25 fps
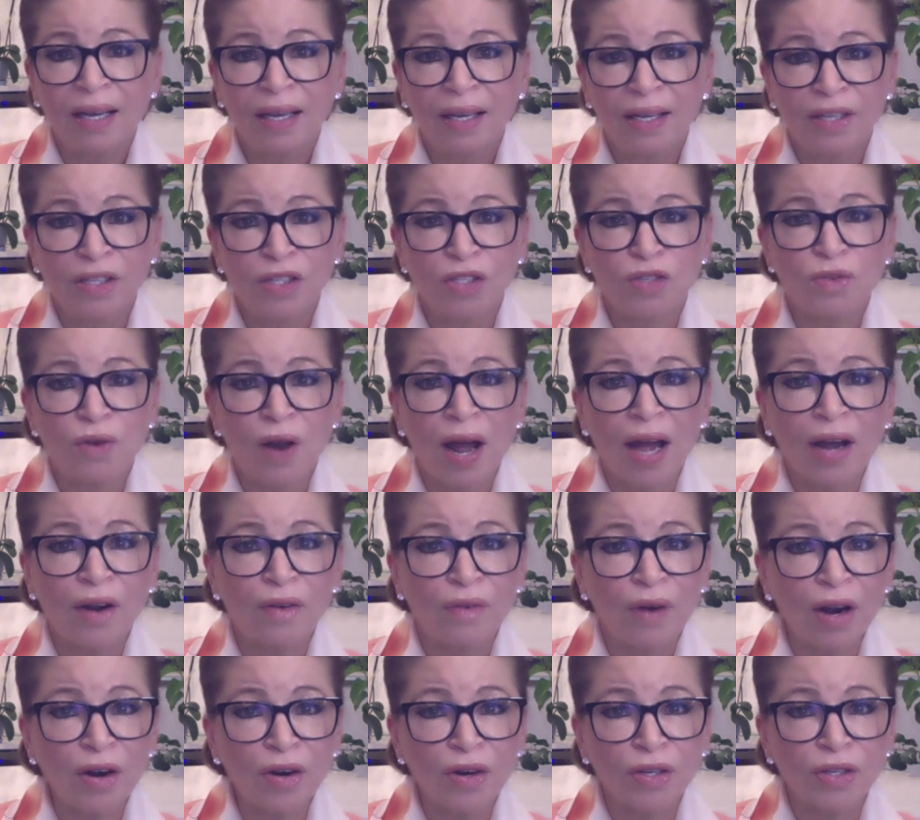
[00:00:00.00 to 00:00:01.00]
his track
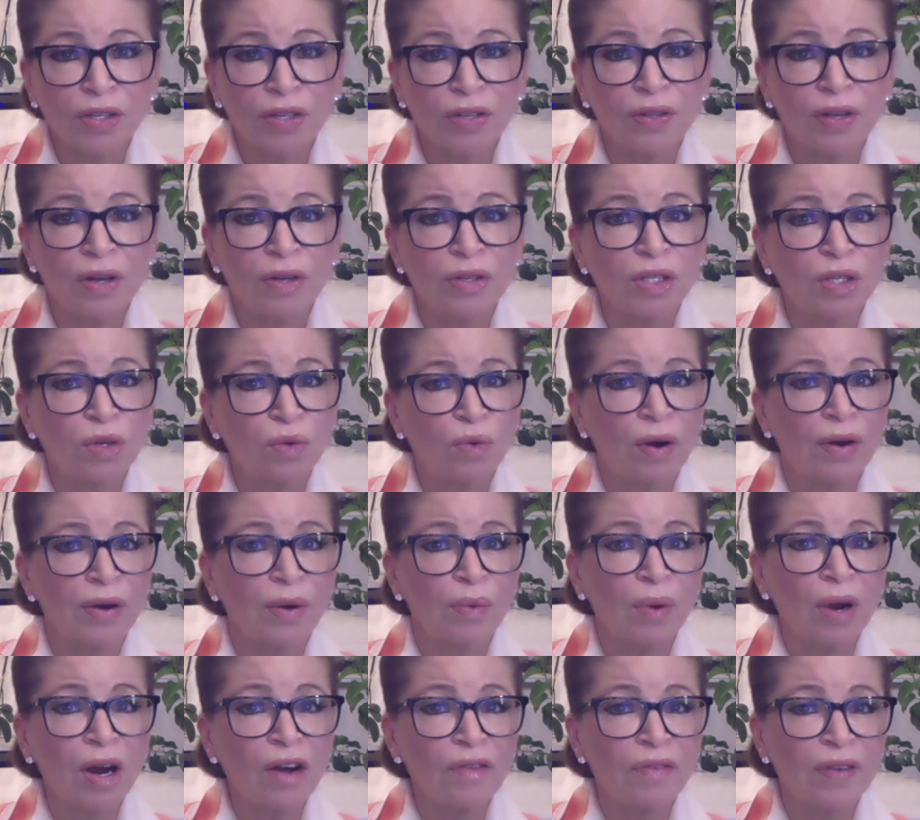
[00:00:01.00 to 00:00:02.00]
record to those who aren't
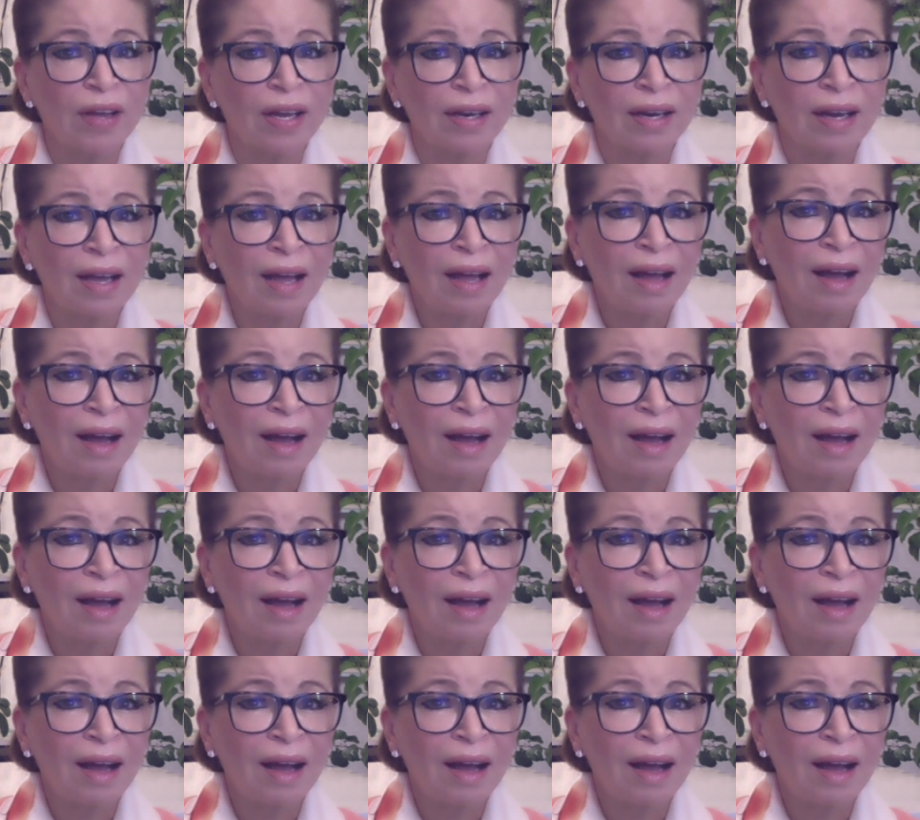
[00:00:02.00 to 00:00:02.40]
aware of it.